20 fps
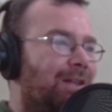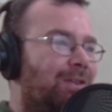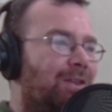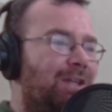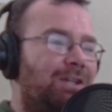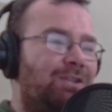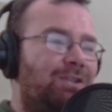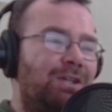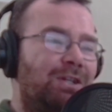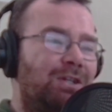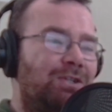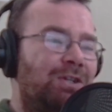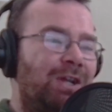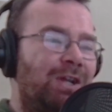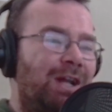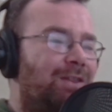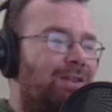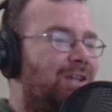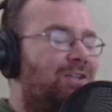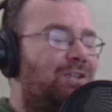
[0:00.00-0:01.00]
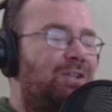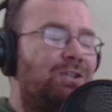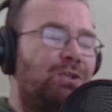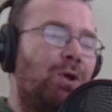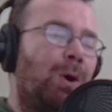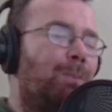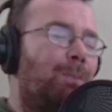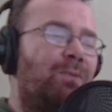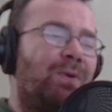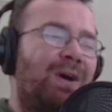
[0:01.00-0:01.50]
this is
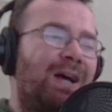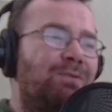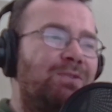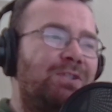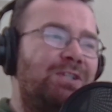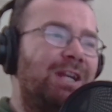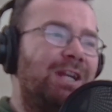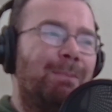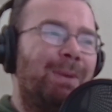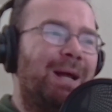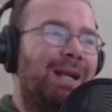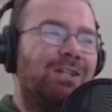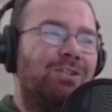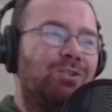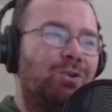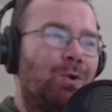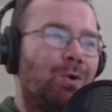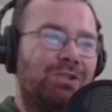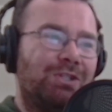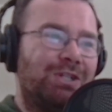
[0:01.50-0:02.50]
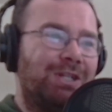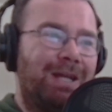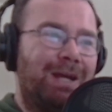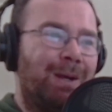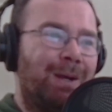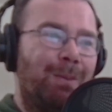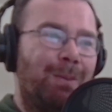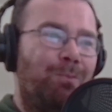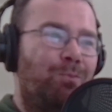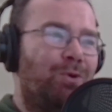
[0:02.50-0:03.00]
top 5 cinematic dogs here.
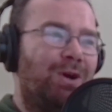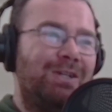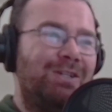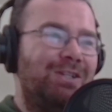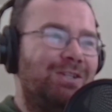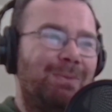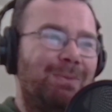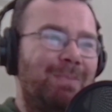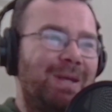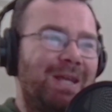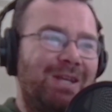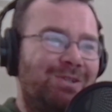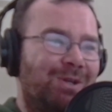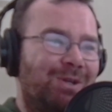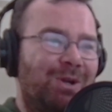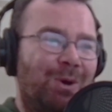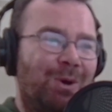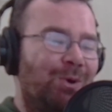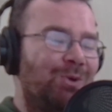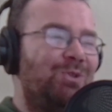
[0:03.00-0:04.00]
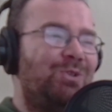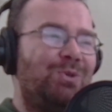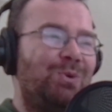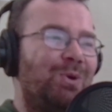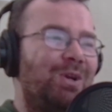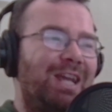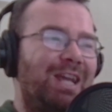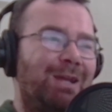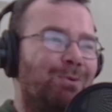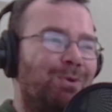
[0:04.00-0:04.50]
Brandy's amazing.
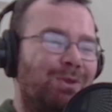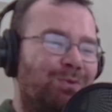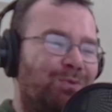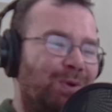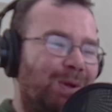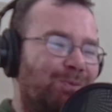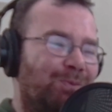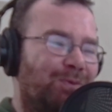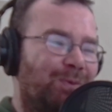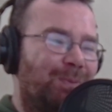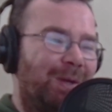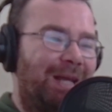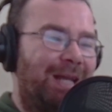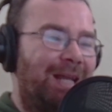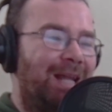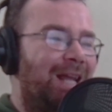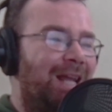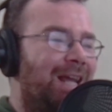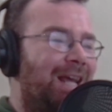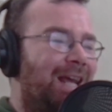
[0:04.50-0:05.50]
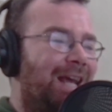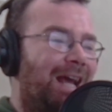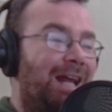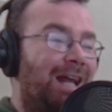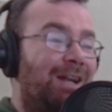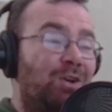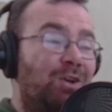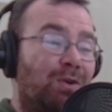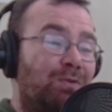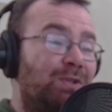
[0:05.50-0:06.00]
Unsung hero of the film for me.
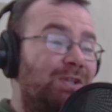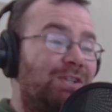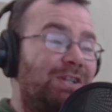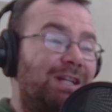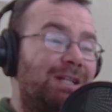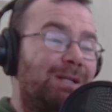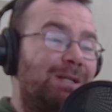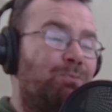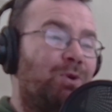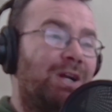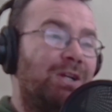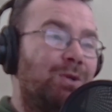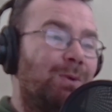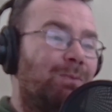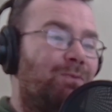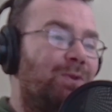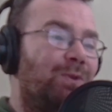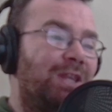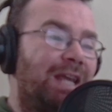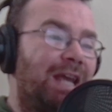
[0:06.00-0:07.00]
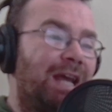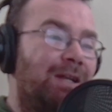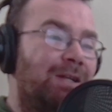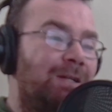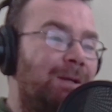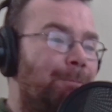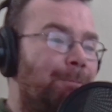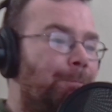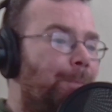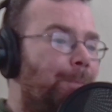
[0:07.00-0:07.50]
And it obviously sets Brandy up for the
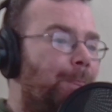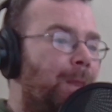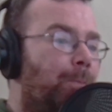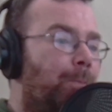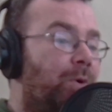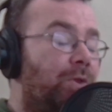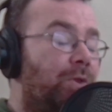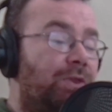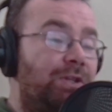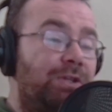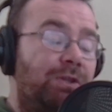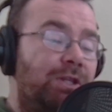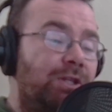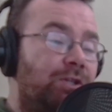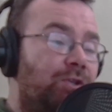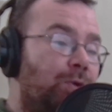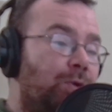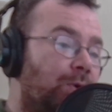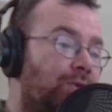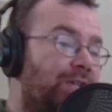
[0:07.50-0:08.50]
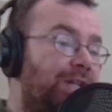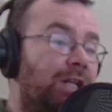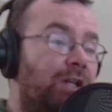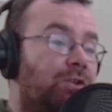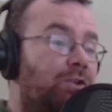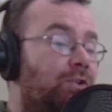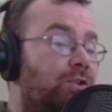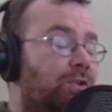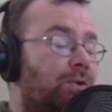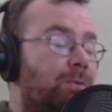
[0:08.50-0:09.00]
end. But this whole scene, it
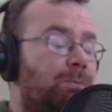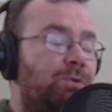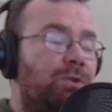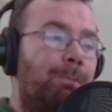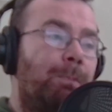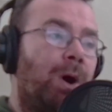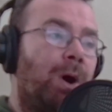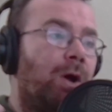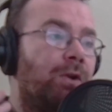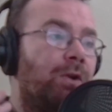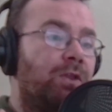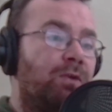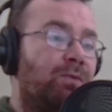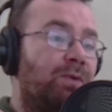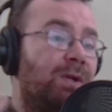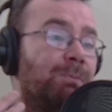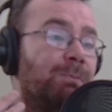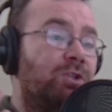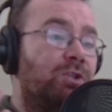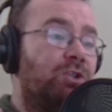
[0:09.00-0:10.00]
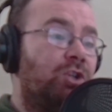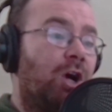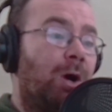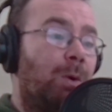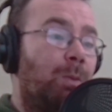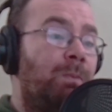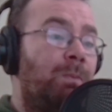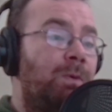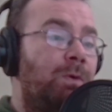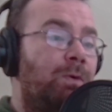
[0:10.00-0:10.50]
just sums up part of the film's
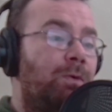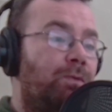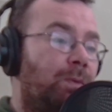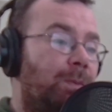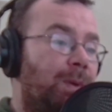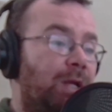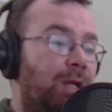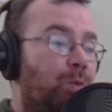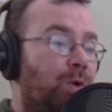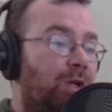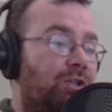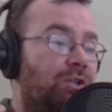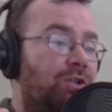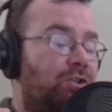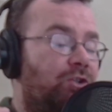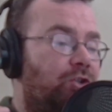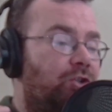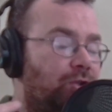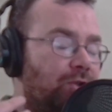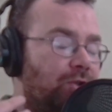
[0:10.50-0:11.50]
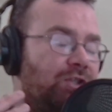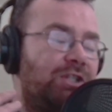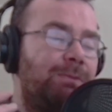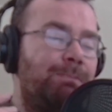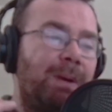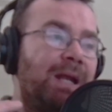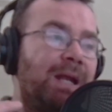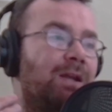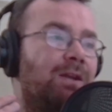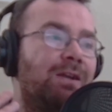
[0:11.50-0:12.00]
charm for me, which is just
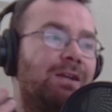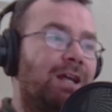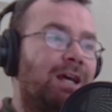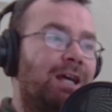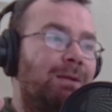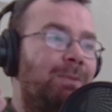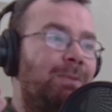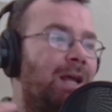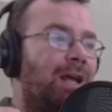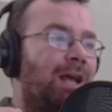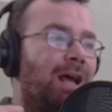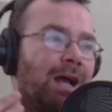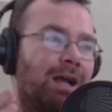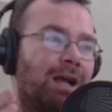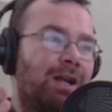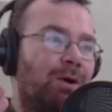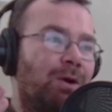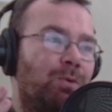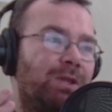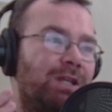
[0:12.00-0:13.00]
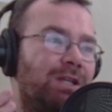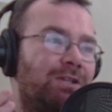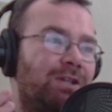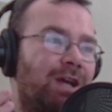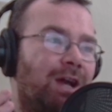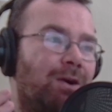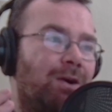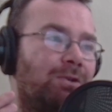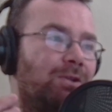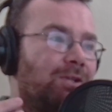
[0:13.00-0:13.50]
spending time hanging out with these
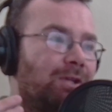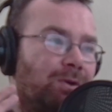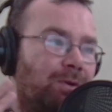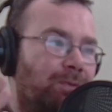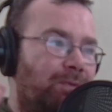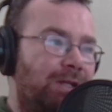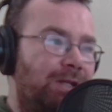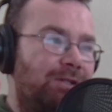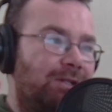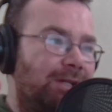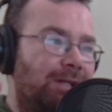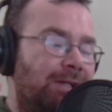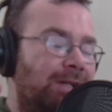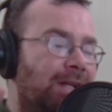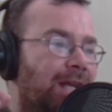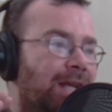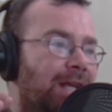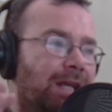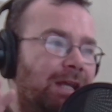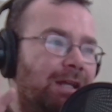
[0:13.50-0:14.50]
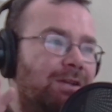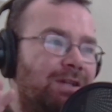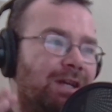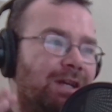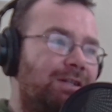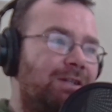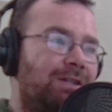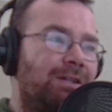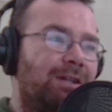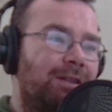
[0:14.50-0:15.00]
characters. I love these little
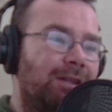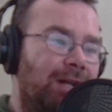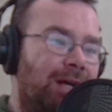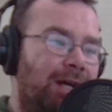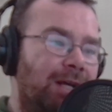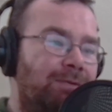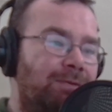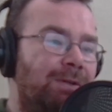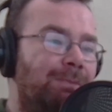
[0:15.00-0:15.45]
insights into their lives.